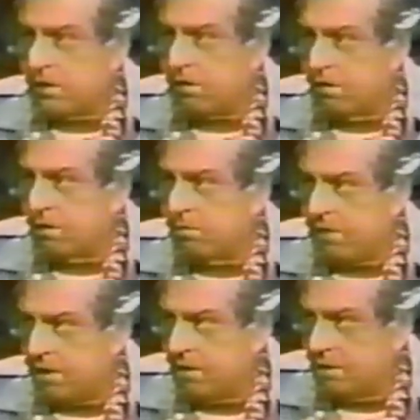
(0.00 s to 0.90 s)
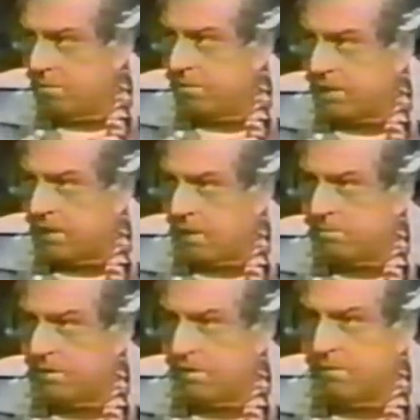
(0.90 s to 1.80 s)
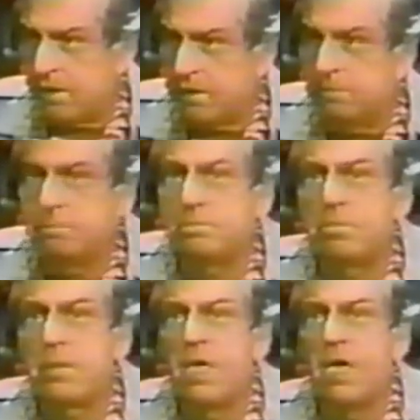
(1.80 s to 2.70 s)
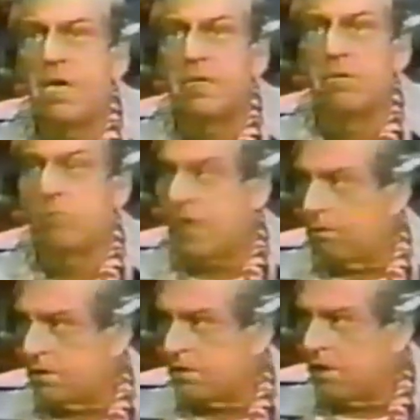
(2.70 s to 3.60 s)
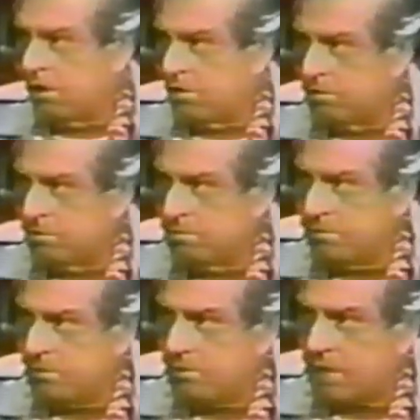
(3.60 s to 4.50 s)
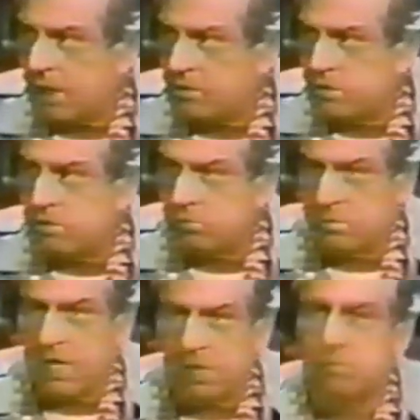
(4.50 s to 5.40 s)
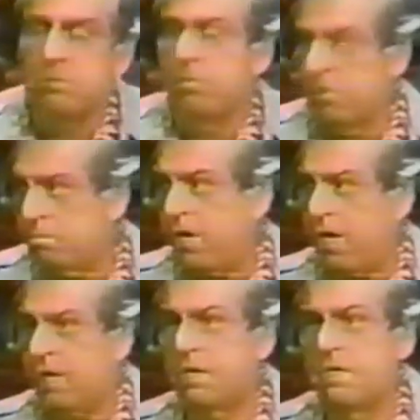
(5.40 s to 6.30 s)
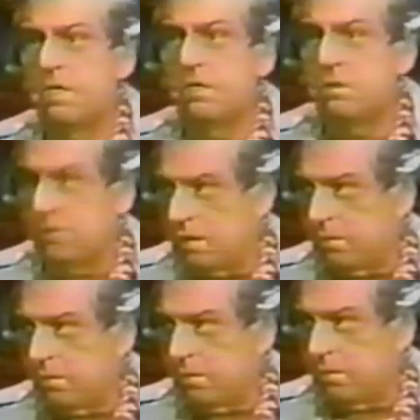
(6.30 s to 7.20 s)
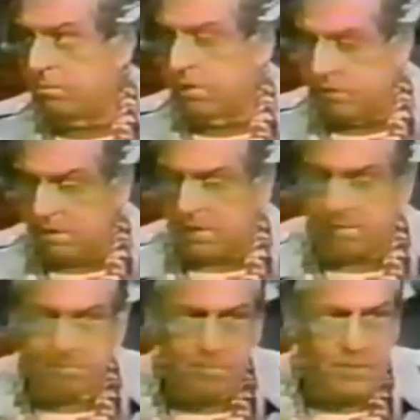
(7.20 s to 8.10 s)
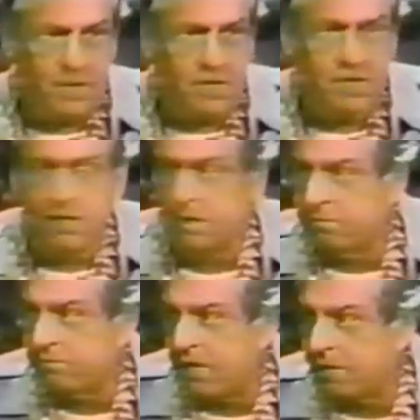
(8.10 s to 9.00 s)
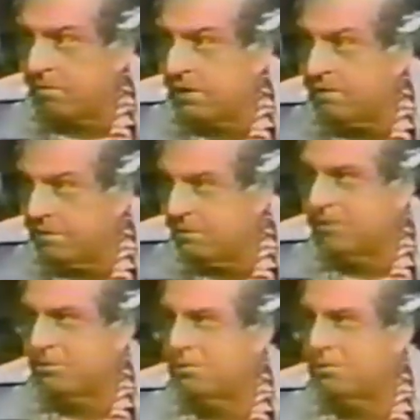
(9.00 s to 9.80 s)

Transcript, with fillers: ordered me picked up and committed, and then when I wasn't home, the agents had to report back to him personally that they couldn't find me, which would,